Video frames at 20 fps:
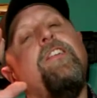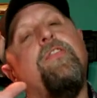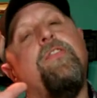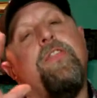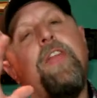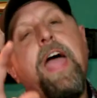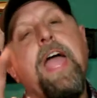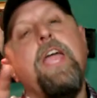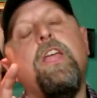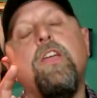
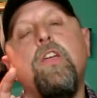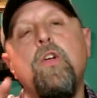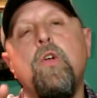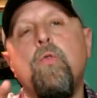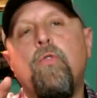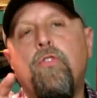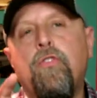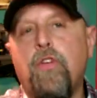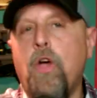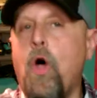thank
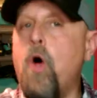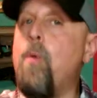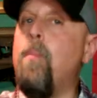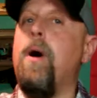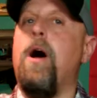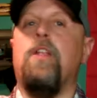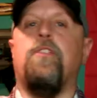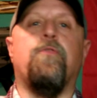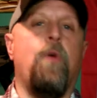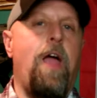you so
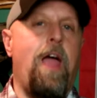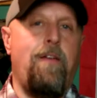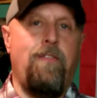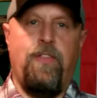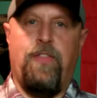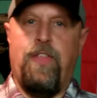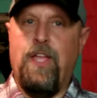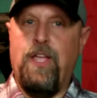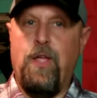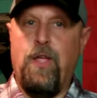much for
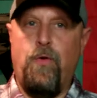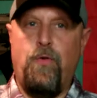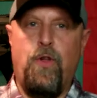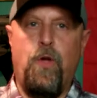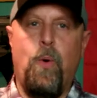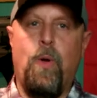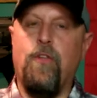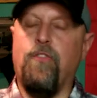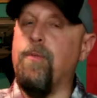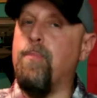everything you
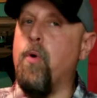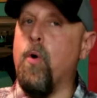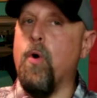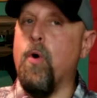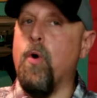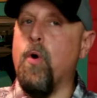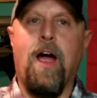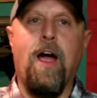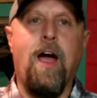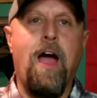do in
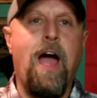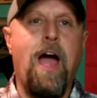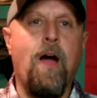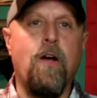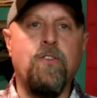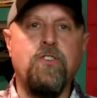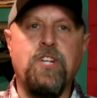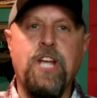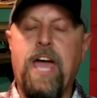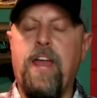supporting our, our
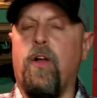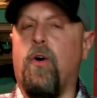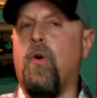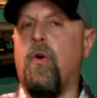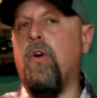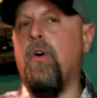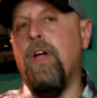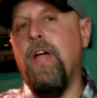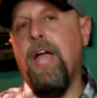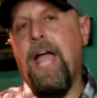
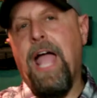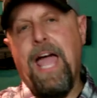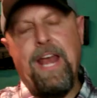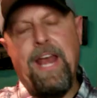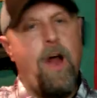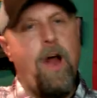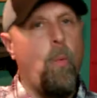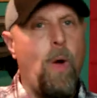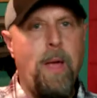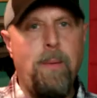channel and
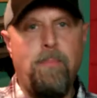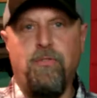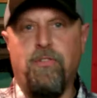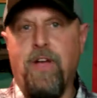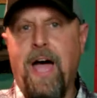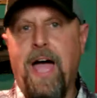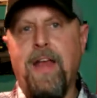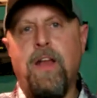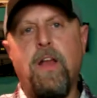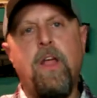our
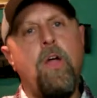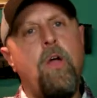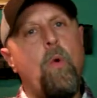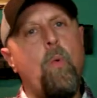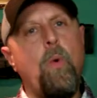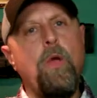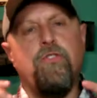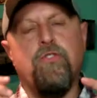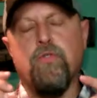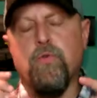website.
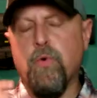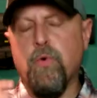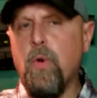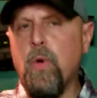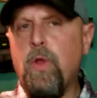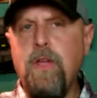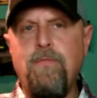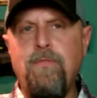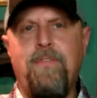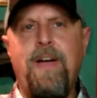We
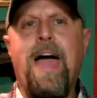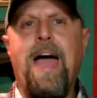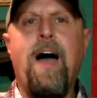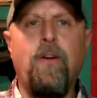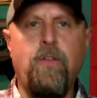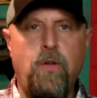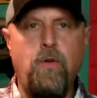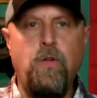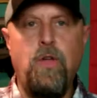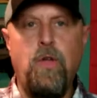truly
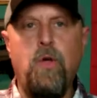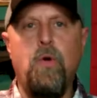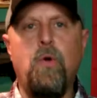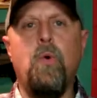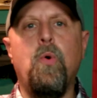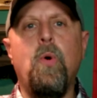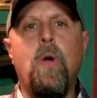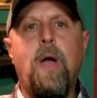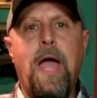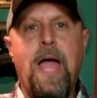value
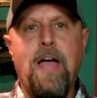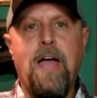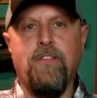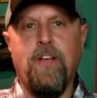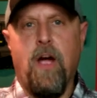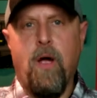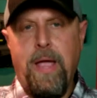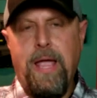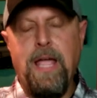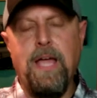you as
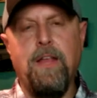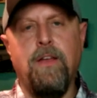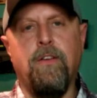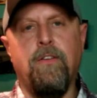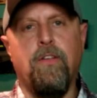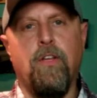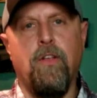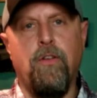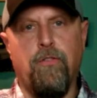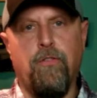our
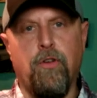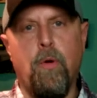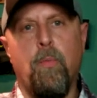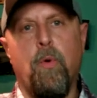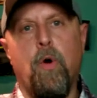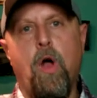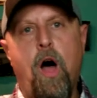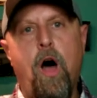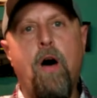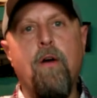end
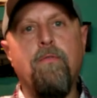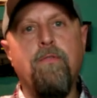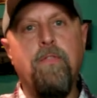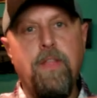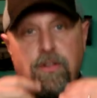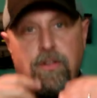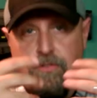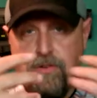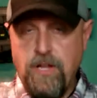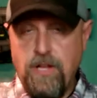consumer of
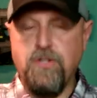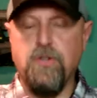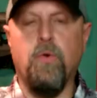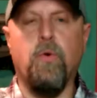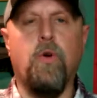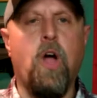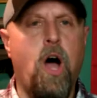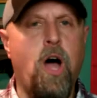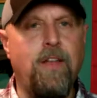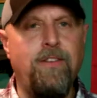this digital
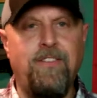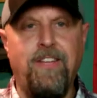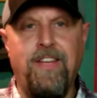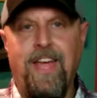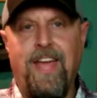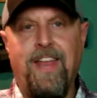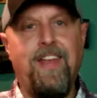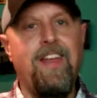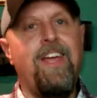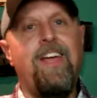
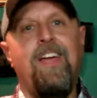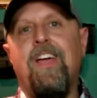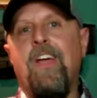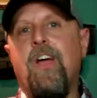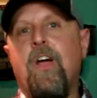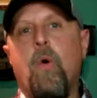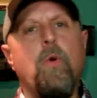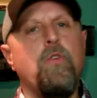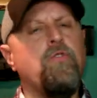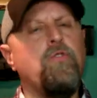content.
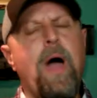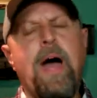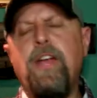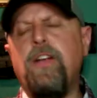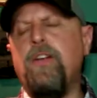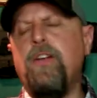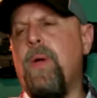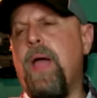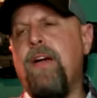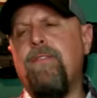We try to
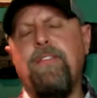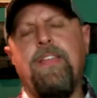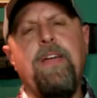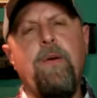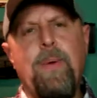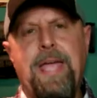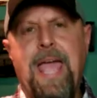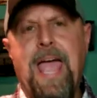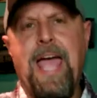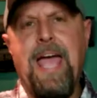do everything
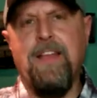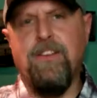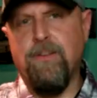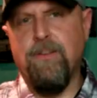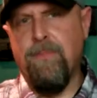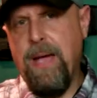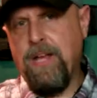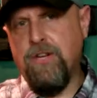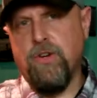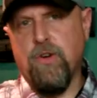we can to
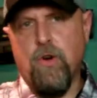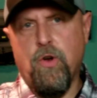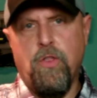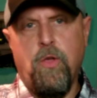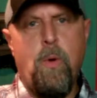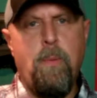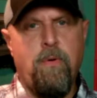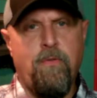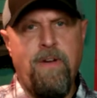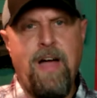make sure that
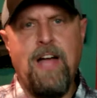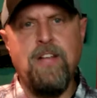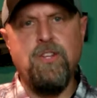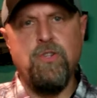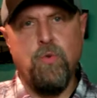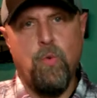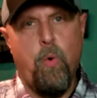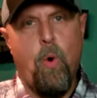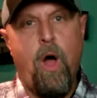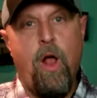we provide you
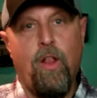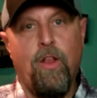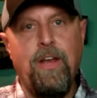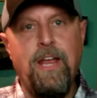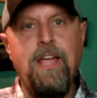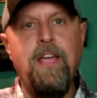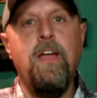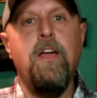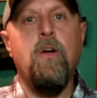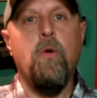
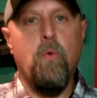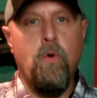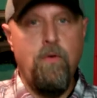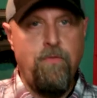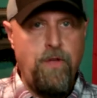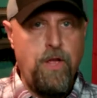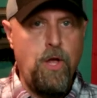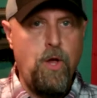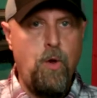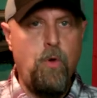quality
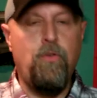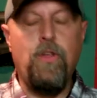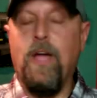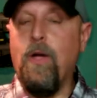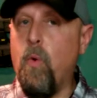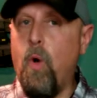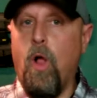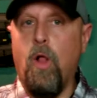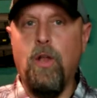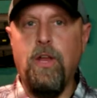reviews and
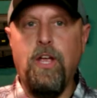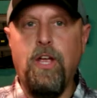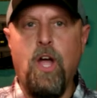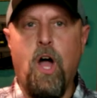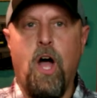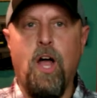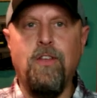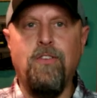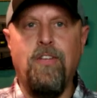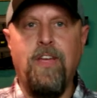quality
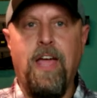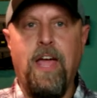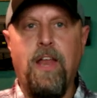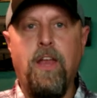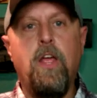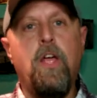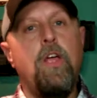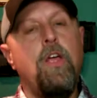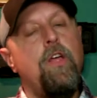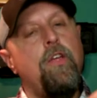content.
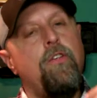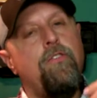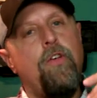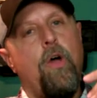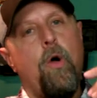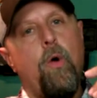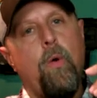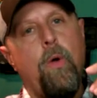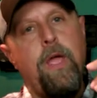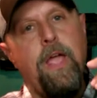
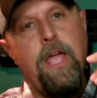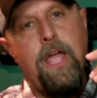So